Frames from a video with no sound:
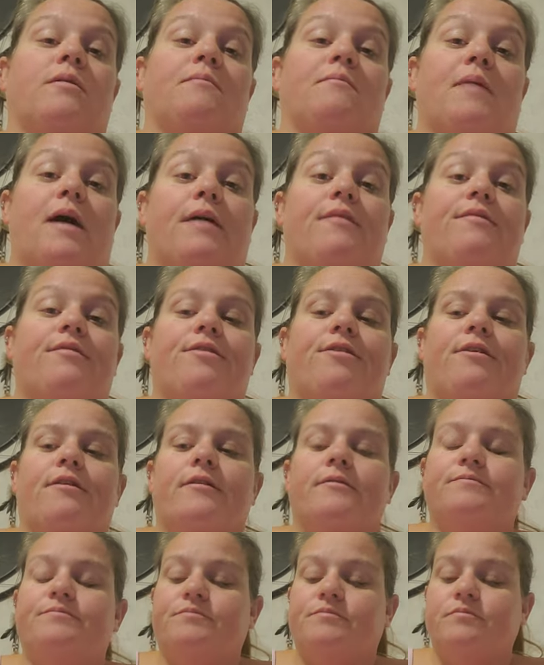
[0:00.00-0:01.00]
a month.
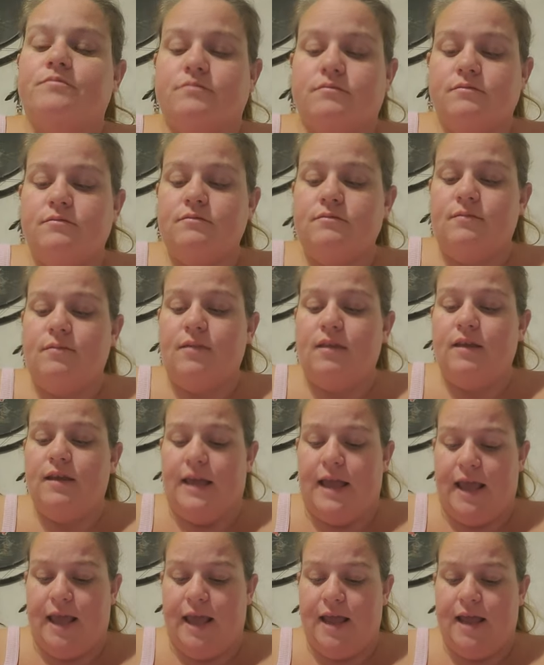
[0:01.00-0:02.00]

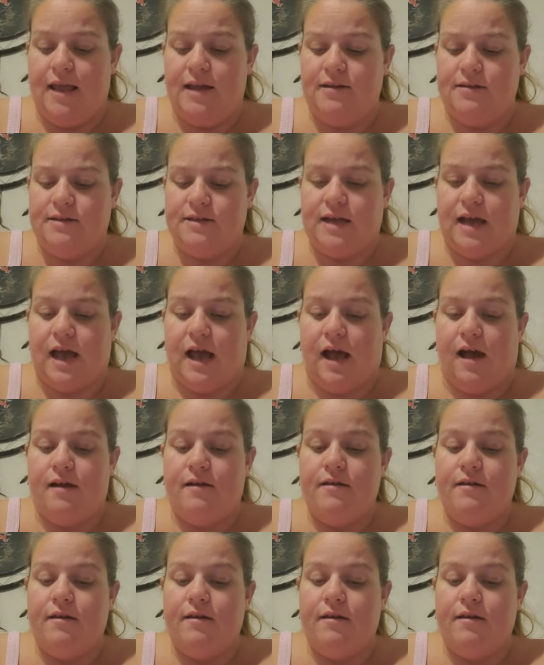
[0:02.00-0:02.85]
And uh,